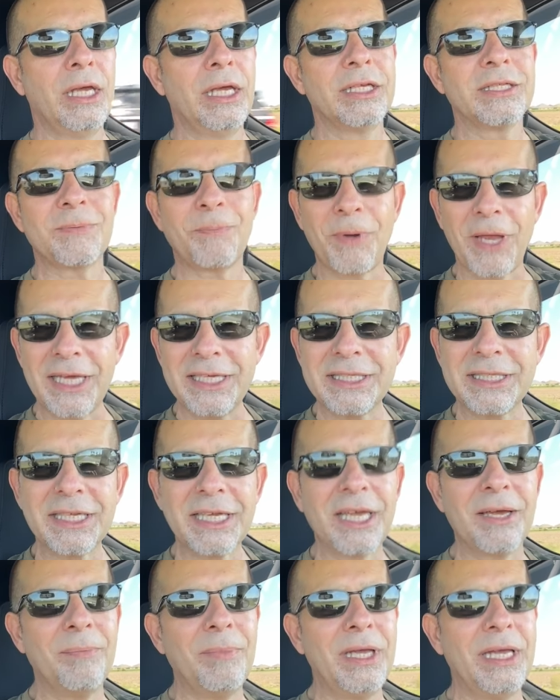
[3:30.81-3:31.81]
splicing
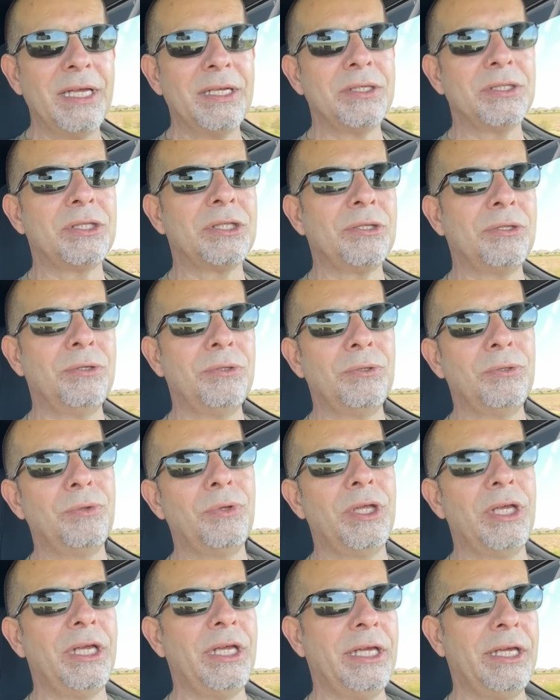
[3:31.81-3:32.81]
them into
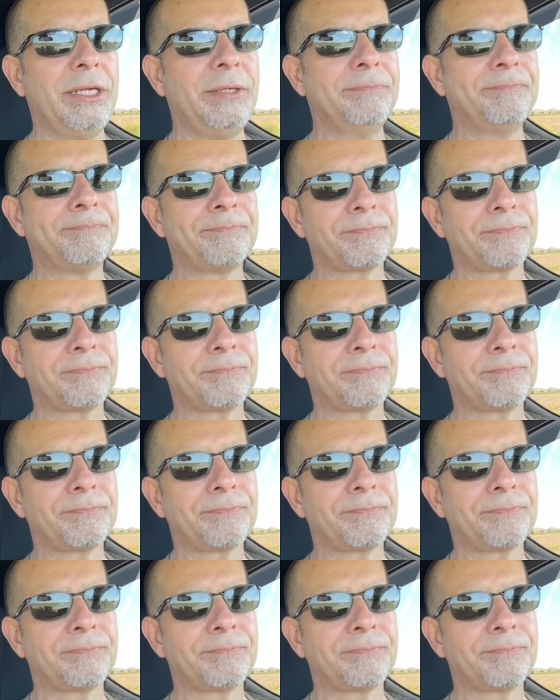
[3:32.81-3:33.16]
the